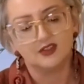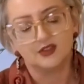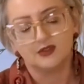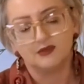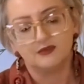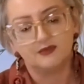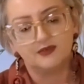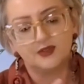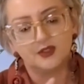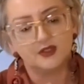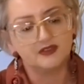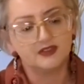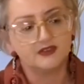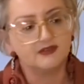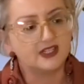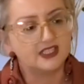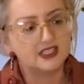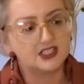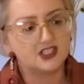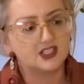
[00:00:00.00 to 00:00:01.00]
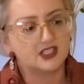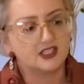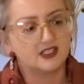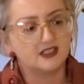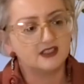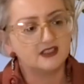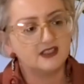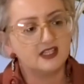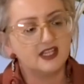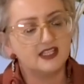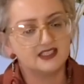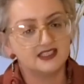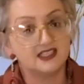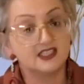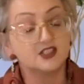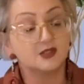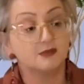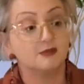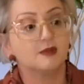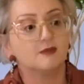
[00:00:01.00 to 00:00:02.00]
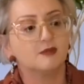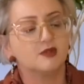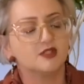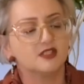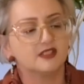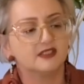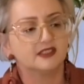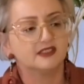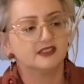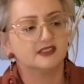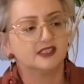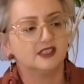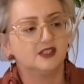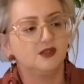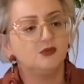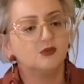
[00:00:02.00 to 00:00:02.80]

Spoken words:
full of adventure and such a big personality,